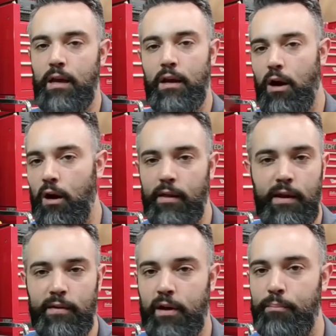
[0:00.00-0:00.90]
and all
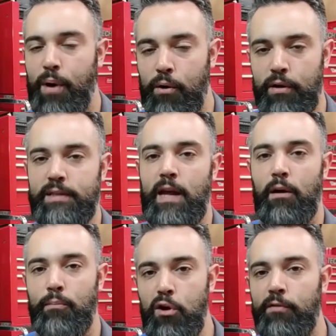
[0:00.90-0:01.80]
the other components that
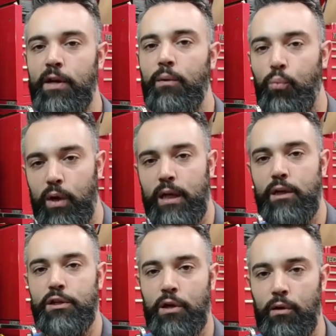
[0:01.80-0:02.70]
are moving when
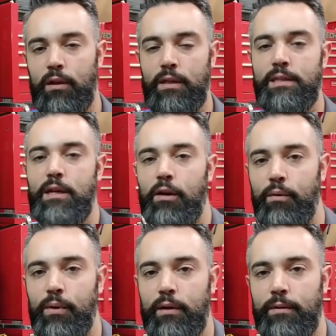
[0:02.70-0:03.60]
you're turning the
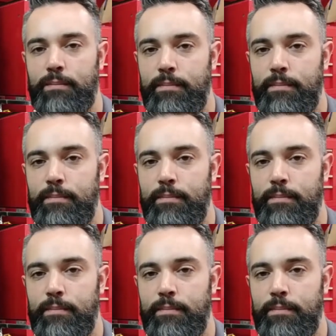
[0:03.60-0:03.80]
steering wheel.